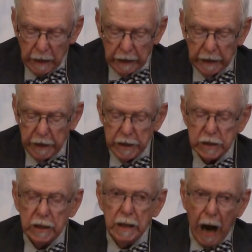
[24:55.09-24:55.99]
it is
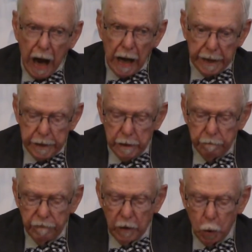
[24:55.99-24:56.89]
God
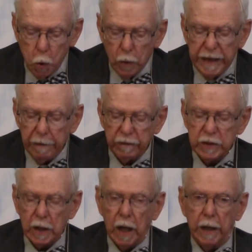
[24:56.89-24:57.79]
who
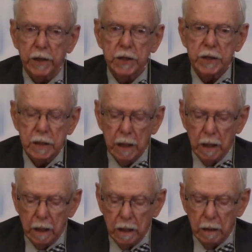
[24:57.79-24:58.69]
gifts us
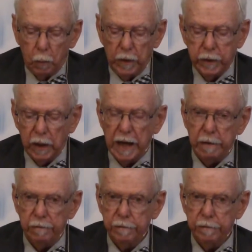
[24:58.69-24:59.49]
with life